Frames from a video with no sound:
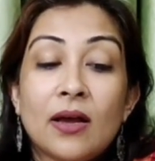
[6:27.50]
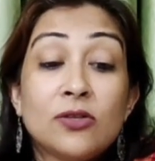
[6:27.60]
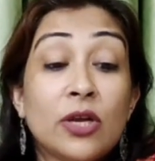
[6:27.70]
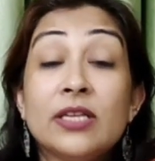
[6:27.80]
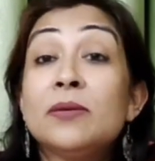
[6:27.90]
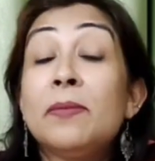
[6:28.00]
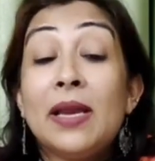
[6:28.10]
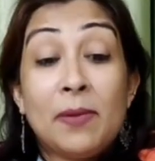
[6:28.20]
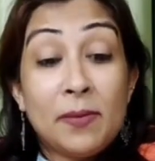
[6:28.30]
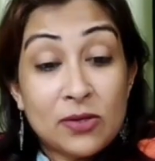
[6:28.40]
sorry, it's a
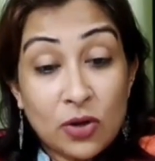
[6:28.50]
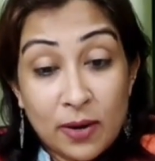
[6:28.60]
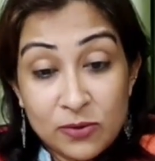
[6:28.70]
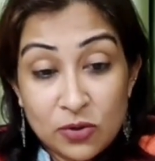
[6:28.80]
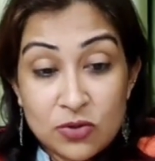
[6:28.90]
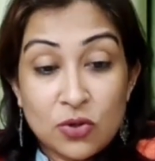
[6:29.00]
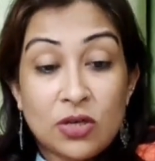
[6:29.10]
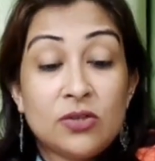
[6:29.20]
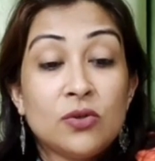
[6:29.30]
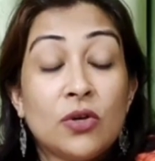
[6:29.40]
male baby, so I'm so
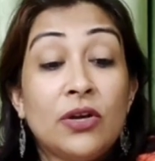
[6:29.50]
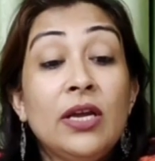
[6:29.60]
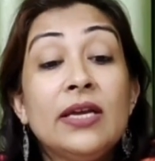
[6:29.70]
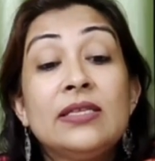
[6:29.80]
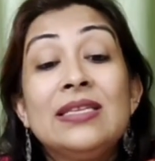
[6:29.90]
sorry.